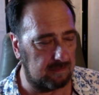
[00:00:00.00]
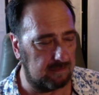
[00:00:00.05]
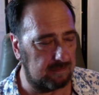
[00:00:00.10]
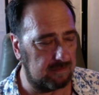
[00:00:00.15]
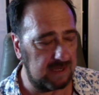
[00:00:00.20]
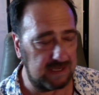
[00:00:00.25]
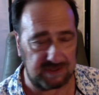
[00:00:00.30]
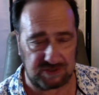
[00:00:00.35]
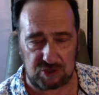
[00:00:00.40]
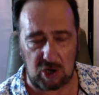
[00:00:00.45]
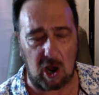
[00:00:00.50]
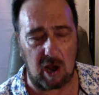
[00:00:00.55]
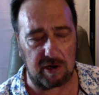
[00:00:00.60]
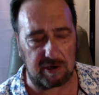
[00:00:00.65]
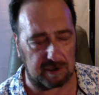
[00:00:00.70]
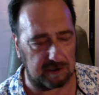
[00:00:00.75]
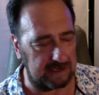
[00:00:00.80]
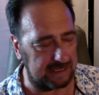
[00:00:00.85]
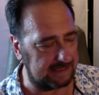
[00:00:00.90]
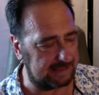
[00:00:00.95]
His
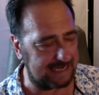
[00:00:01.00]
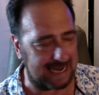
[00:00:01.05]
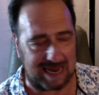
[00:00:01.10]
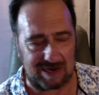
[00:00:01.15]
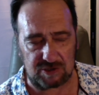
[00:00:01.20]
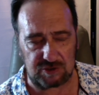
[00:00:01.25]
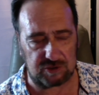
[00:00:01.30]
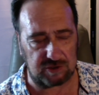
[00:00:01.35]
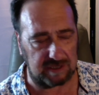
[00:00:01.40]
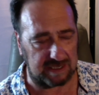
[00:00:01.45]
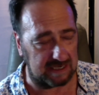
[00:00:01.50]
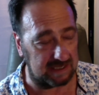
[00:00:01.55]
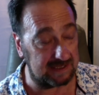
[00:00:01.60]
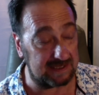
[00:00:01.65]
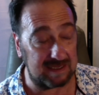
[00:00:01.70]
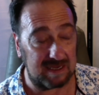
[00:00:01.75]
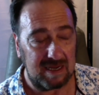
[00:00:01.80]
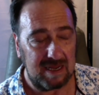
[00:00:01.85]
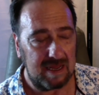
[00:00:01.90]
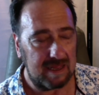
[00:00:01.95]
daughter is actually a
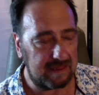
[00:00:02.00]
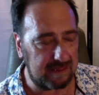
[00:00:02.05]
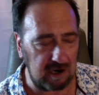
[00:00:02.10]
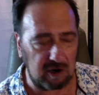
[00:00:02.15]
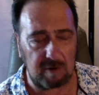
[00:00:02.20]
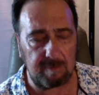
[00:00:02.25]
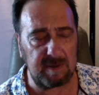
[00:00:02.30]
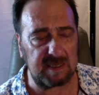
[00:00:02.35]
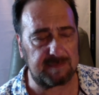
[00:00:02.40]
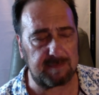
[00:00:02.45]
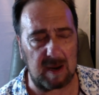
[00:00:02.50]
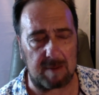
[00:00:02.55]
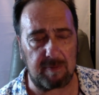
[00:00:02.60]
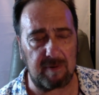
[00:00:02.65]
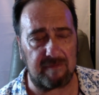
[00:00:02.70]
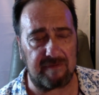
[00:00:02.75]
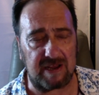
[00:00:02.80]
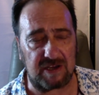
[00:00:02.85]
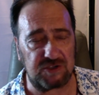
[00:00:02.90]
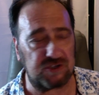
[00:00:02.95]
therapist by
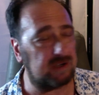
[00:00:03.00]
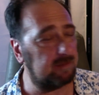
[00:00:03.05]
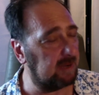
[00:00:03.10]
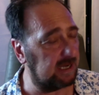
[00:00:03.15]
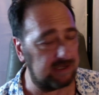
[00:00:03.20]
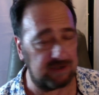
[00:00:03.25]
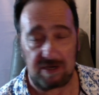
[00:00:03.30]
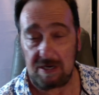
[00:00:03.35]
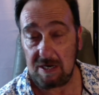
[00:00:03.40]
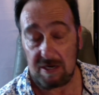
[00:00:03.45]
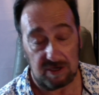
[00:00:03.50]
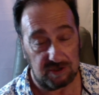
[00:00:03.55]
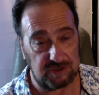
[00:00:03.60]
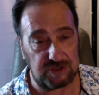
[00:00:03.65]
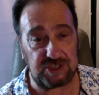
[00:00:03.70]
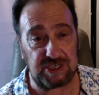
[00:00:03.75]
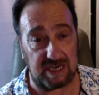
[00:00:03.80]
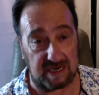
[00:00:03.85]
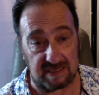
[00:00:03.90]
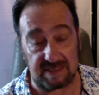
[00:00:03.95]
profession, but
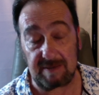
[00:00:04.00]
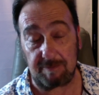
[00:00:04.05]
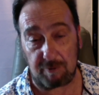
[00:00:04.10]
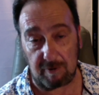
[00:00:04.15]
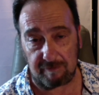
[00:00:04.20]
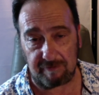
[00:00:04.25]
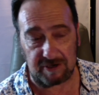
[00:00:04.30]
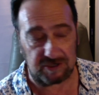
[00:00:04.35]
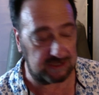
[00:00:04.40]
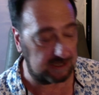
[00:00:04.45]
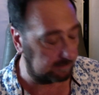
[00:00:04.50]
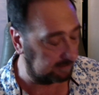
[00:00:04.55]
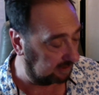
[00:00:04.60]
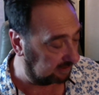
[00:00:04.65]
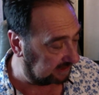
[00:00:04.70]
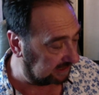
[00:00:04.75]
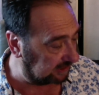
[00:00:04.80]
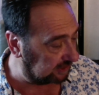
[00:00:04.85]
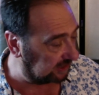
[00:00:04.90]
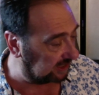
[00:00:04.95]
she is a proficient
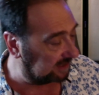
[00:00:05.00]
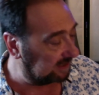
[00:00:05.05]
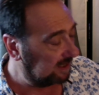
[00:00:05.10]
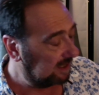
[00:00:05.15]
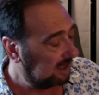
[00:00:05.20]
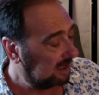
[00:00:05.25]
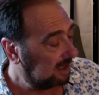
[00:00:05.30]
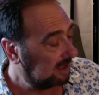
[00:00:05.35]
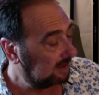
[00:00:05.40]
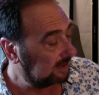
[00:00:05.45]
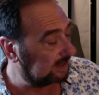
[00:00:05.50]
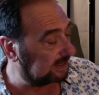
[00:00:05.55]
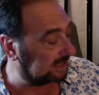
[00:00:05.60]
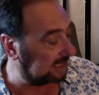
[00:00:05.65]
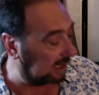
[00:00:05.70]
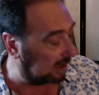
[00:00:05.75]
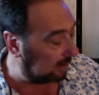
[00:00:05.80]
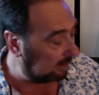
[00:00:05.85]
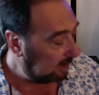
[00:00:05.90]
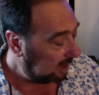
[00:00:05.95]
musician.
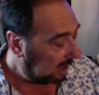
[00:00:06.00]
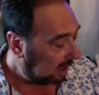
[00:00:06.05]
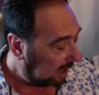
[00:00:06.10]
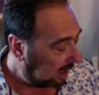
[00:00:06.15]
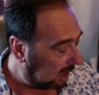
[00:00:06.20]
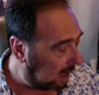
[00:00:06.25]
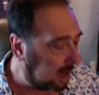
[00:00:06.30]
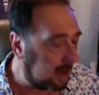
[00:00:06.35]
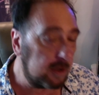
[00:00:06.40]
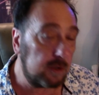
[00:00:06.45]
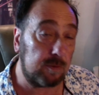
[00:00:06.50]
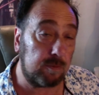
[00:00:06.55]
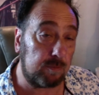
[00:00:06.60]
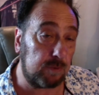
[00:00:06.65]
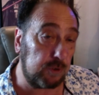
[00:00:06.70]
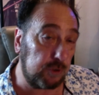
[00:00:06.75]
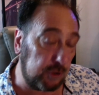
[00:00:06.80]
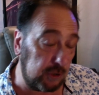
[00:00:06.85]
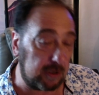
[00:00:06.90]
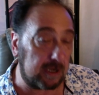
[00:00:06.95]
So
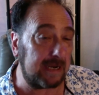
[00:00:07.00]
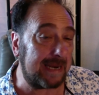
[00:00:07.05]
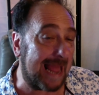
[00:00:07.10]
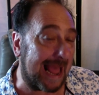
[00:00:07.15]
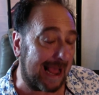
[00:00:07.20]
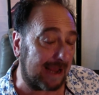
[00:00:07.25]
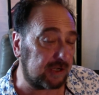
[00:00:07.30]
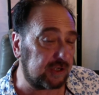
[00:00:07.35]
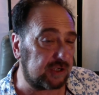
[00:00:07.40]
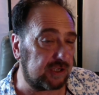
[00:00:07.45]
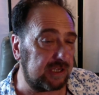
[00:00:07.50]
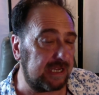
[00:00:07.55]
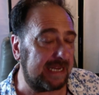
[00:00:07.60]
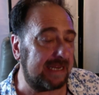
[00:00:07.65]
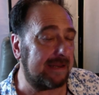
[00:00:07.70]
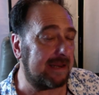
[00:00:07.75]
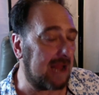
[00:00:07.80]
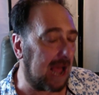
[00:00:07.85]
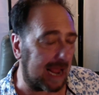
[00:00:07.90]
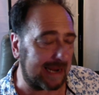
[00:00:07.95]
you can actually
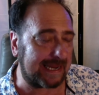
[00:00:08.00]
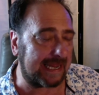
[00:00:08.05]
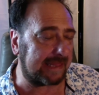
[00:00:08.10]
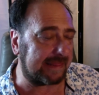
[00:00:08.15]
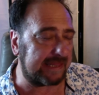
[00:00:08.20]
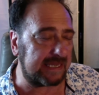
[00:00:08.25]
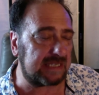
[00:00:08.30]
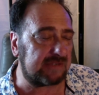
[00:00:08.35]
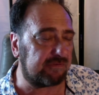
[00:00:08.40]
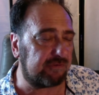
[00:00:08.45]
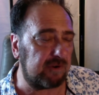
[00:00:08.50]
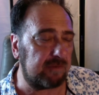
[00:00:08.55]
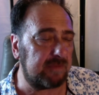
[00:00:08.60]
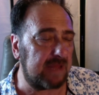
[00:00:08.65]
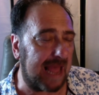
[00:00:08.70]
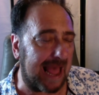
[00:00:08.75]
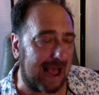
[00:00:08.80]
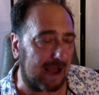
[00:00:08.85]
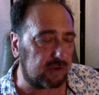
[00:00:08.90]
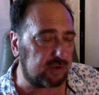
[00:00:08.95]
not get this from
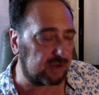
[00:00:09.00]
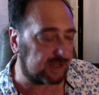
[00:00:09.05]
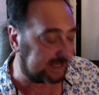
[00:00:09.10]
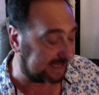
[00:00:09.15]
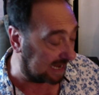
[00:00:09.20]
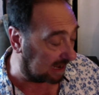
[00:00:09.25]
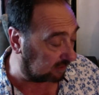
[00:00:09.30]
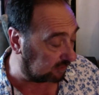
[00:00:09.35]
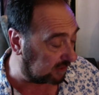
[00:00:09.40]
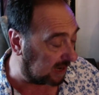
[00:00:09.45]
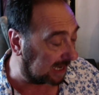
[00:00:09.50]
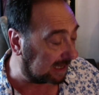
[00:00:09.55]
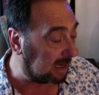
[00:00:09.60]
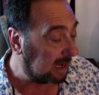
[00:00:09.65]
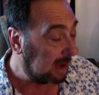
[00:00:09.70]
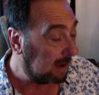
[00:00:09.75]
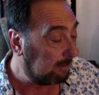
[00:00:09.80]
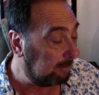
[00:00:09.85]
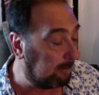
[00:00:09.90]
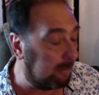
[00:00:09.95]
the actual soundtrack,
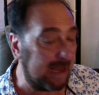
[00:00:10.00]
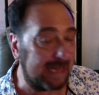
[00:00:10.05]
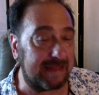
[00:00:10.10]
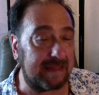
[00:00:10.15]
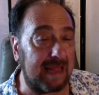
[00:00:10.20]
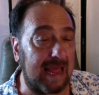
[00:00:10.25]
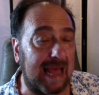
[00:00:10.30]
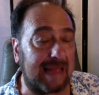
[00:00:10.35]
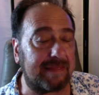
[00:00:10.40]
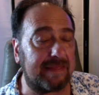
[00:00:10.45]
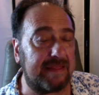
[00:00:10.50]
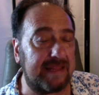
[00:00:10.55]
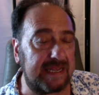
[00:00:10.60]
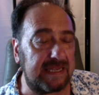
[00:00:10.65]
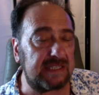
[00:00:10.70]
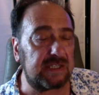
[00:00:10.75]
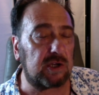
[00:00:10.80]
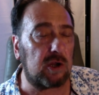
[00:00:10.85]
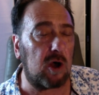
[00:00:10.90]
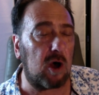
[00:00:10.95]
but at
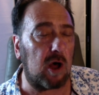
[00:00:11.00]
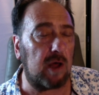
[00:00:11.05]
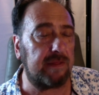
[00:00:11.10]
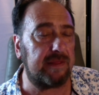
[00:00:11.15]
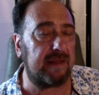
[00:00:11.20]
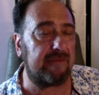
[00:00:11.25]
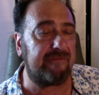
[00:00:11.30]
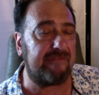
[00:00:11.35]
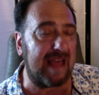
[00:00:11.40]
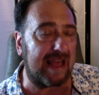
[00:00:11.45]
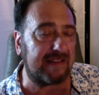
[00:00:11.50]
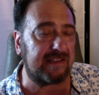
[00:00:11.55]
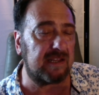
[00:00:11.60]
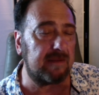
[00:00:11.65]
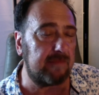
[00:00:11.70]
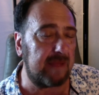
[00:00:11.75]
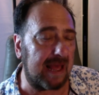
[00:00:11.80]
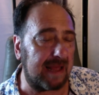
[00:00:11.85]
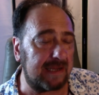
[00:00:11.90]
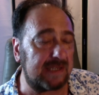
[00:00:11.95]
this called the Phantom
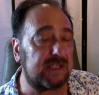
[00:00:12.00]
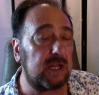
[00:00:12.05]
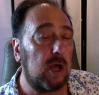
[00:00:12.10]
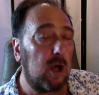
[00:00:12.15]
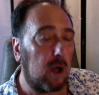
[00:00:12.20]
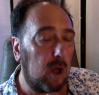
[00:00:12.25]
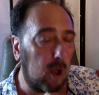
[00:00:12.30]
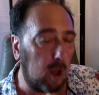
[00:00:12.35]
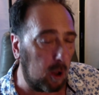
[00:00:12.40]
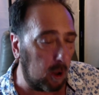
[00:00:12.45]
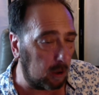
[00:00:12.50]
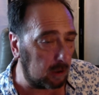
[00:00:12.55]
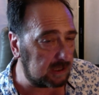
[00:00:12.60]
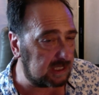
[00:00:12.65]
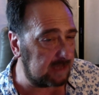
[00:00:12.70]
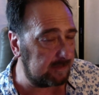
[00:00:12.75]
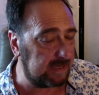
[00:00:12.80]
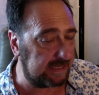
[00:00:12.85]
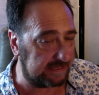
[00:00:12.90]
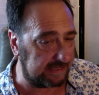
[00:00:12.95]
Menace
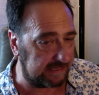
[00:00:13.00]
Ultimate